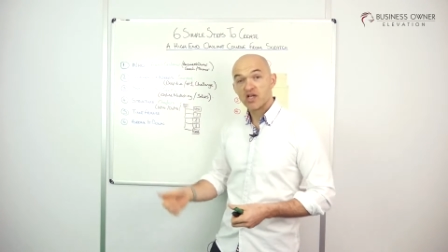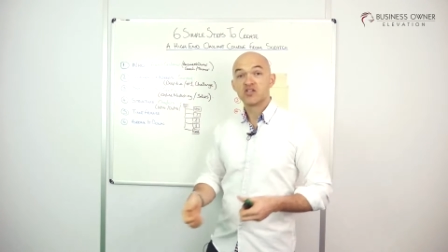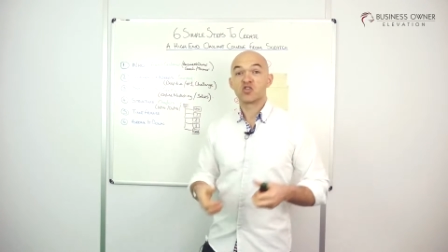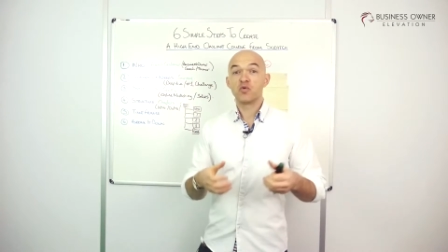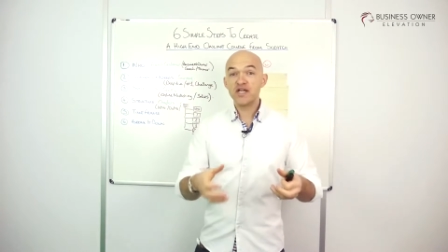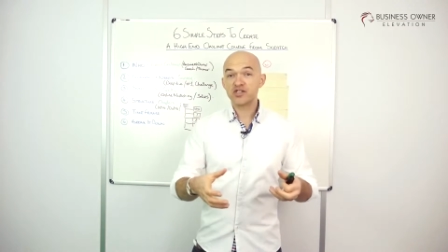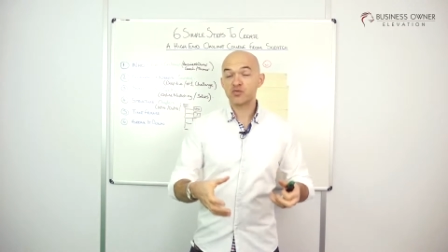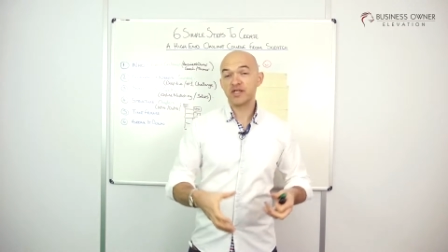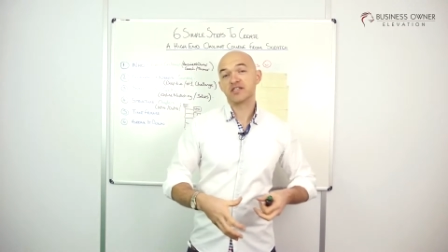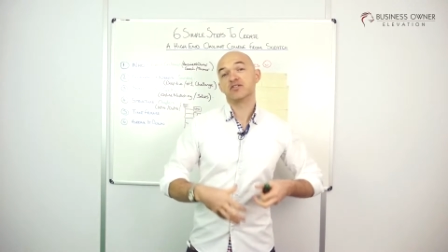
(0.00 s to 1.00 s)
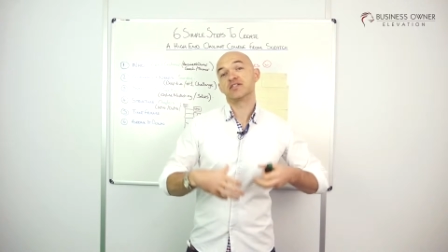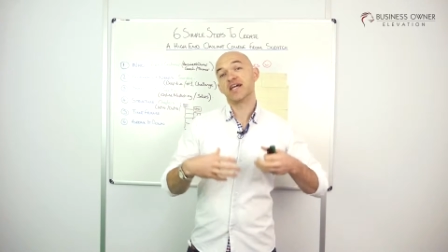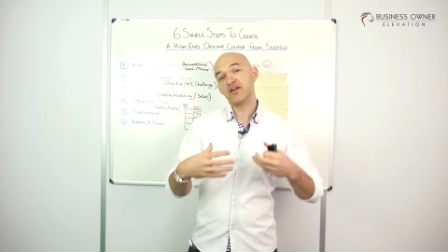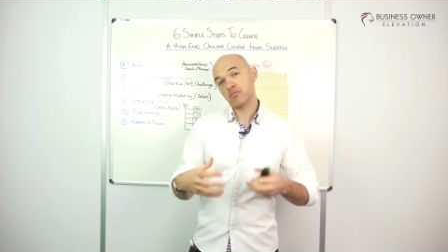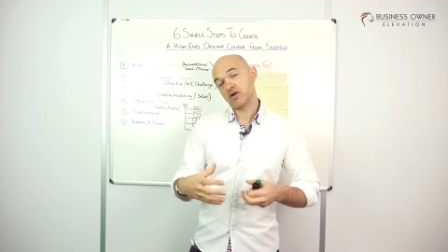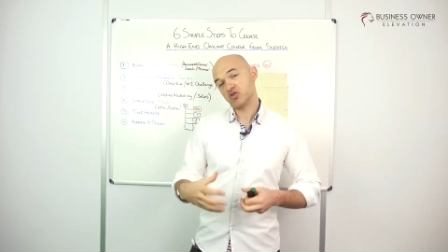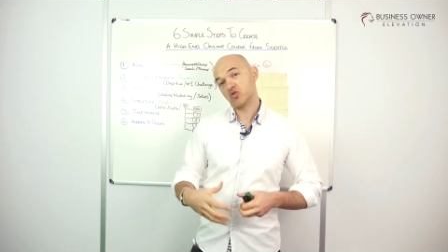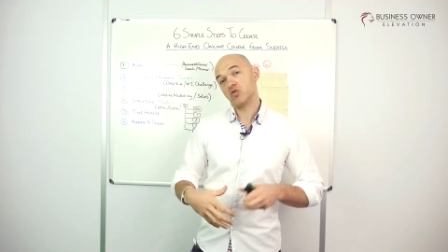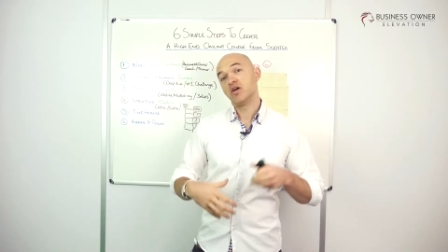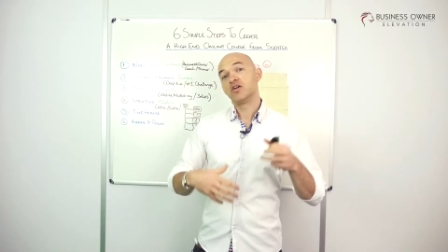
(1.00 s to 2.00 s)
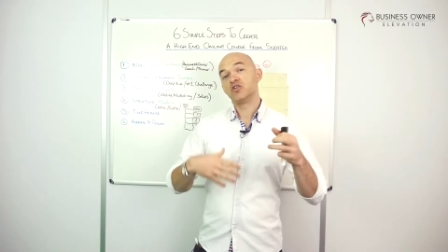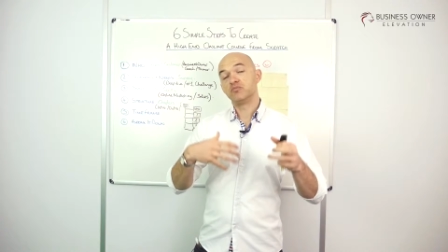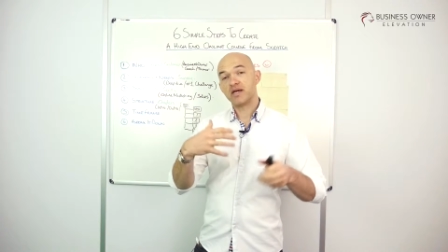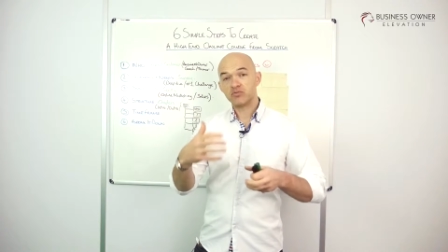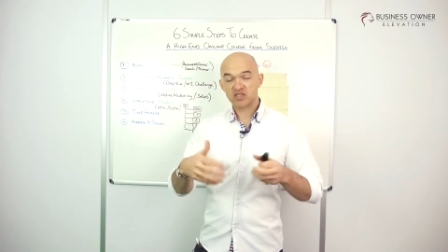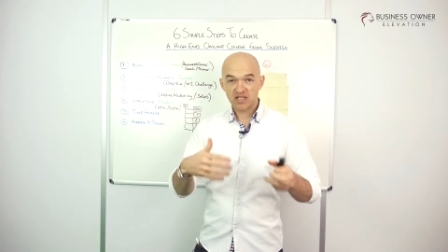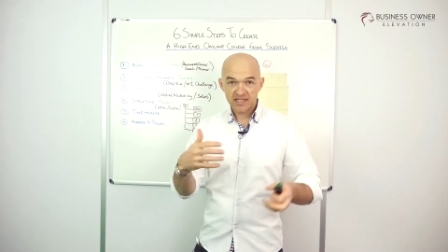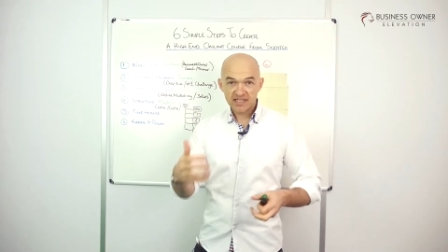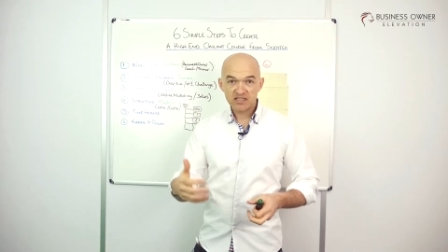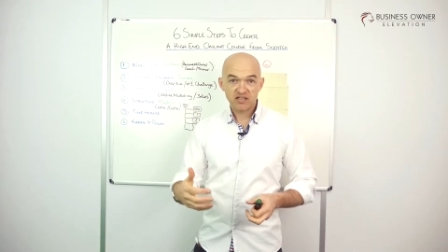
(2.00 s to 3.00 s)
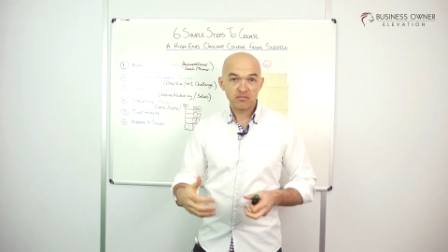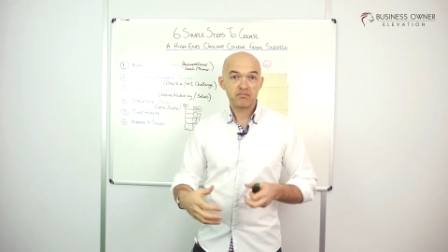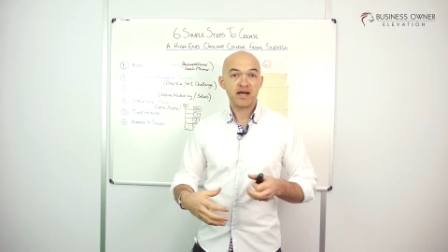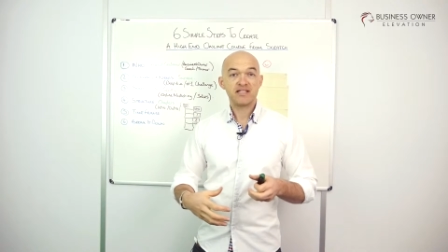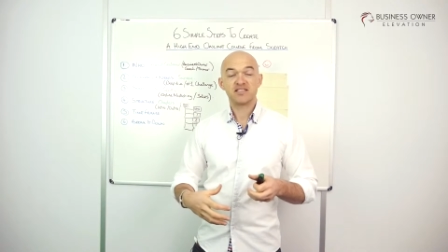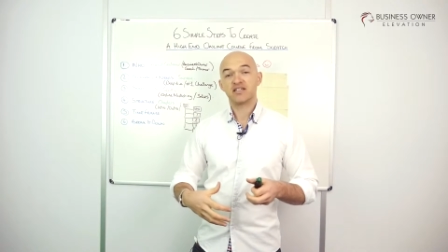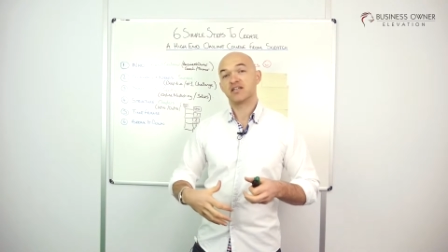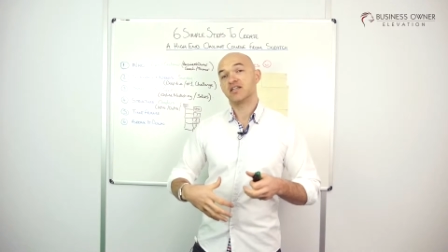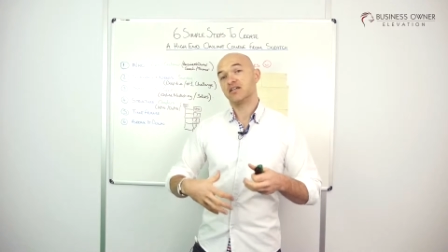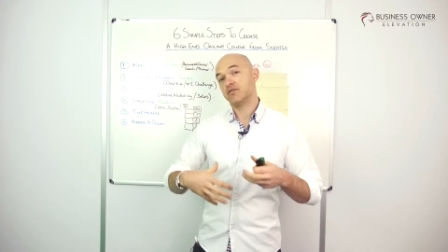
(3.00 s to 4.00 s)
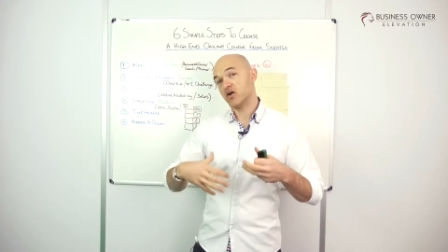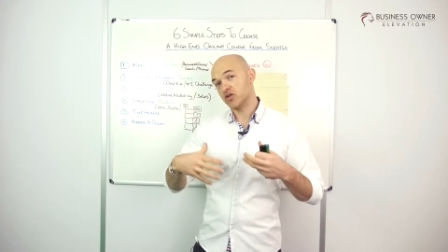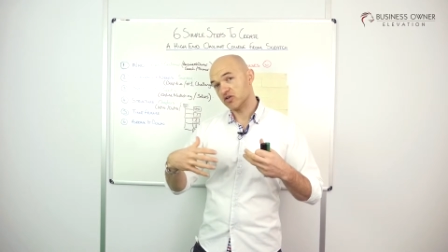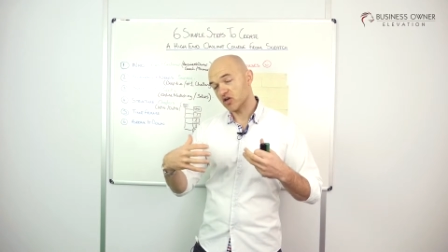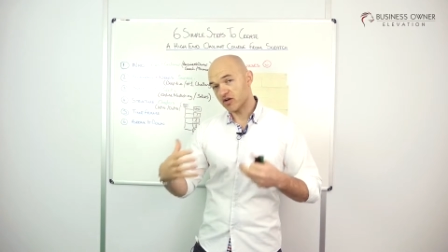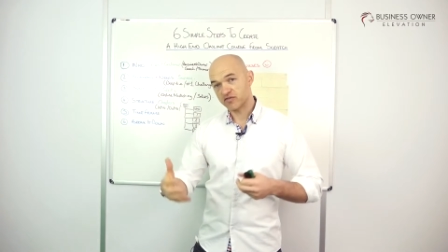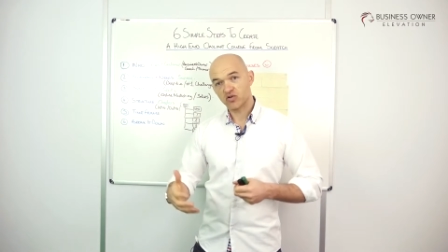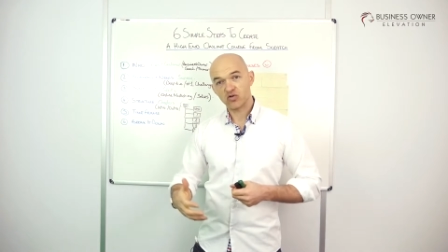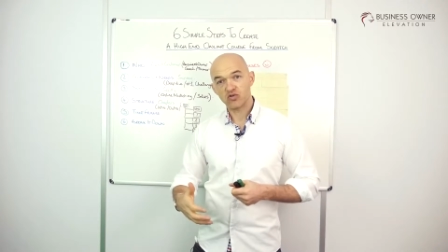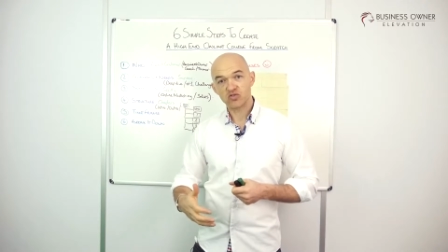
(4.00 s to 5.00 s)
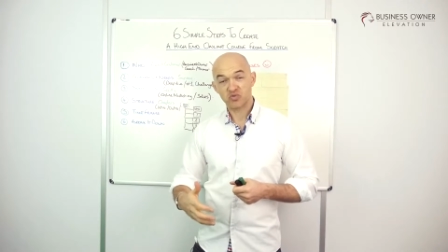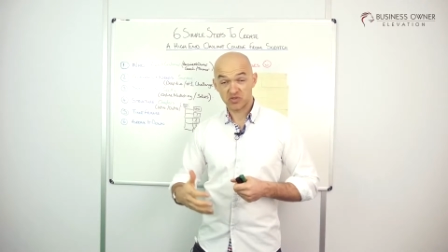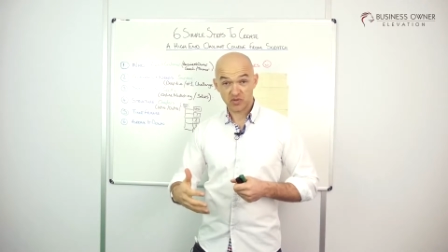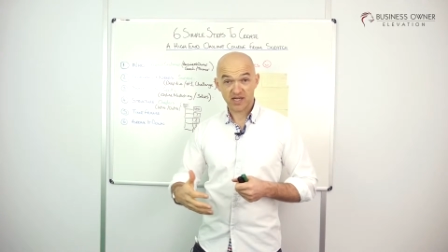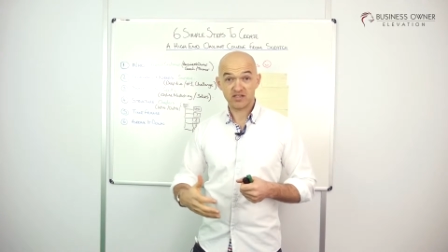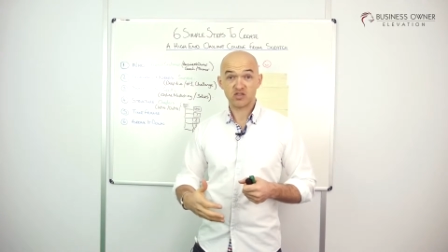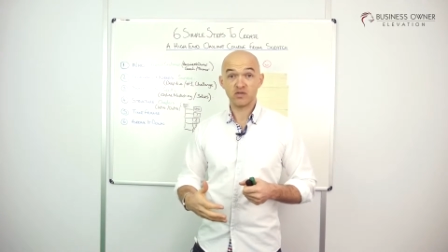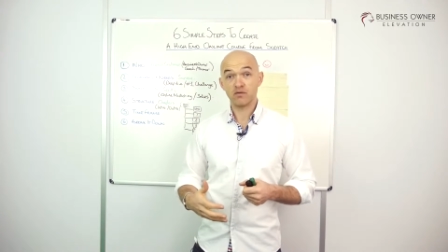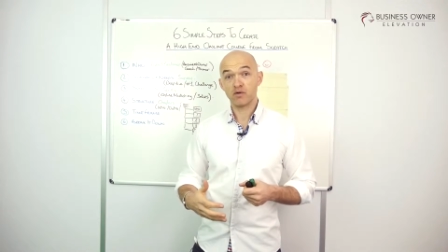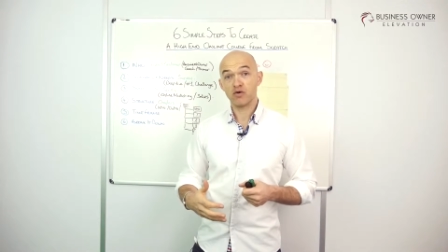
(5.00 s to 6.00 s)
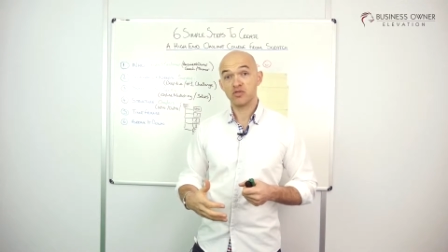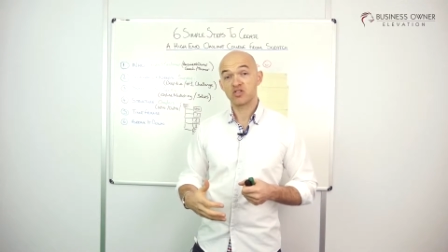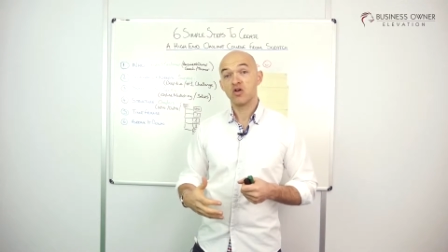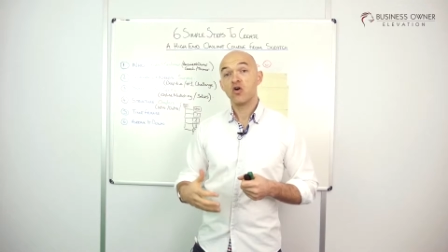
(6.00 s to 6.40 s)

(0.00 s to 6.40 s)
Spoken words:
So each week they'd get a module, you'd be able to lead them basically on live calls, which we'll get into in a moment.